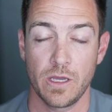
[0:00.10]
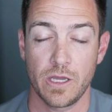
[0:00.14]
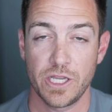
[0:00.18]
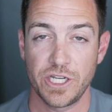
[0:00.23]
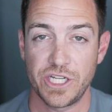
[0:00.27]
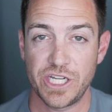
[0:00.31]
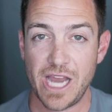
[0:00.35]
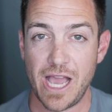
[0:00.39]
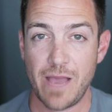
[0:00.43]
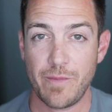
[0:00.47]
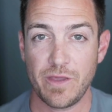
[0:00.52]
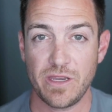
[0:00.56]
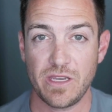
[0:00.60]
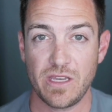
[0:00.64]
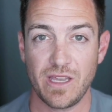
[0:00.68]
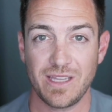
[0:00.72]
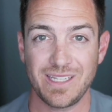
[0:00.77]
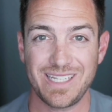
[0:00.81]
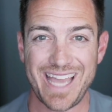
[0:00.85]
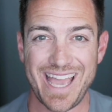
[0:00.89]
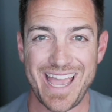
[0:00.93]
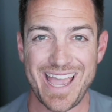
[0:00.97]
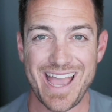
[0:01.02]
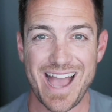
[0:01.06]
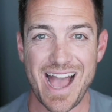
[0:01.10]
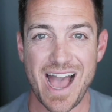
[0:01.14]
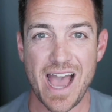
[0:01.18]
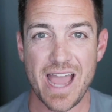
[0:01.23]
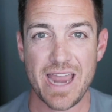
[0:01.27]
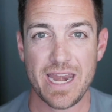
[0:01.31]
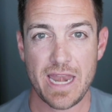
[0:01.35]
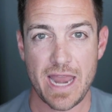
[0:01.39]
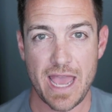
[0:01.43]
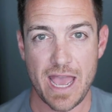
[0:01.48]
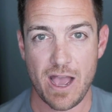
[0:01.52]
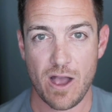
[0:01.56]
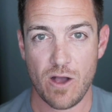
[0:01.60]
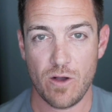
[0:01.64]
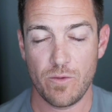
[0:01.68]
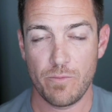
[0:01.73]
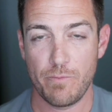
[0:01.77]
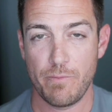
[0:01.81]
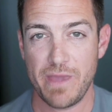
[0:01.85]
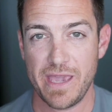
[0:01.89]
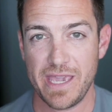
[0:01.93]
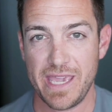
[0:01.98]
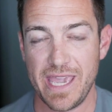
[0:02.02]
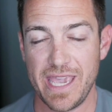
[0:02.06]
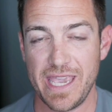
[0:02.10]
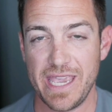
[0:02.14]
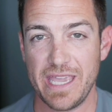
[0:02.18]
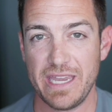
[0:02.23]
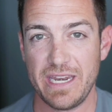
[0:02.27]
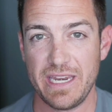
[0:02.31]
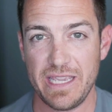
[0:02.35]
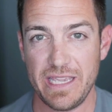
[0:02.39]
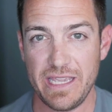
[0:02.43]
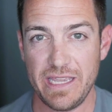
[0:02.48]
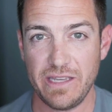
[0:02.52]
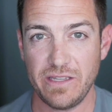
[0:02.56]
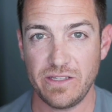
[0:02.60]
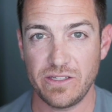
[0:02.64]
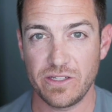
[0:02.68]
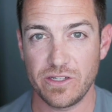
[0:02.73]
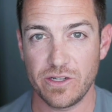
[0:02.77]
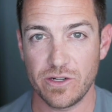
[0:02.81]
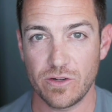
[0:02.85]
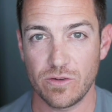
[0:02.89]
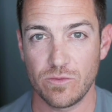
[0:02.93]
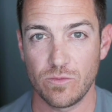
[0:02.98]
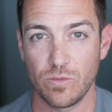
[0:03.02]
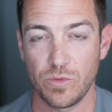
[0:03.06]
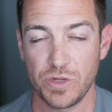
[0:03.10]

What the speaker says: Kajabi does AI now, making it easier,